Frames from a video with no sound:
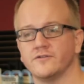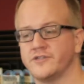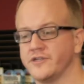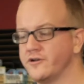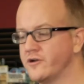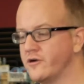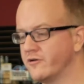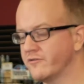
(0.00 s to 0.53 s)
So
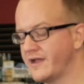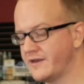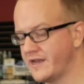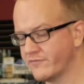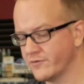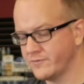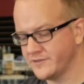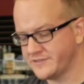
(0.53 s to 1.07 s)
you'll go around,
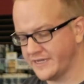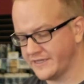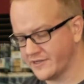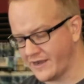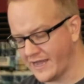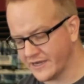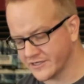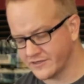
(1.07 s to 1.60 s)
everyone will take
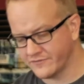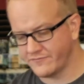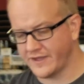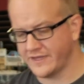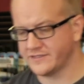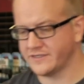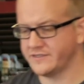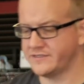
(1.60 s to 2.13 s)
their action
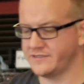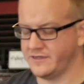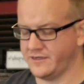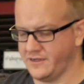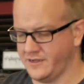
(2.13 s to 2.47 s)
phases.